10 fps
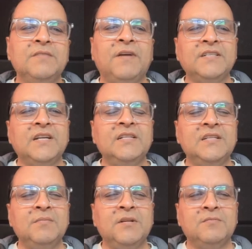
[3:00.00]
function in
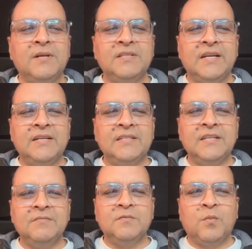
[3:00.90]
C++ that
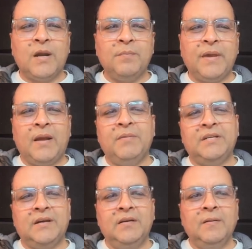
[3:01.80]
receives one
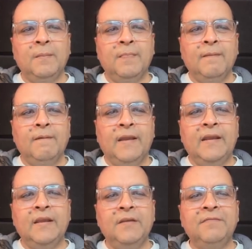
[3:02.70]
parameter,
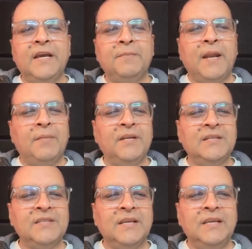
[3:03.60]
and if that parameter
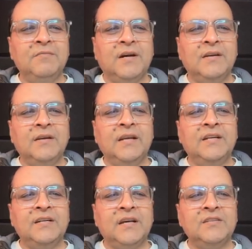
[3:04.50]
is even,
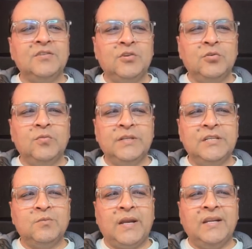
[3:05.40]
it returns true, which
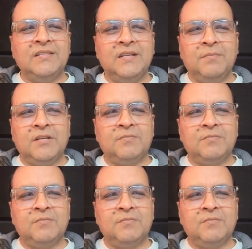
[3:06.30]
is 1 in C++,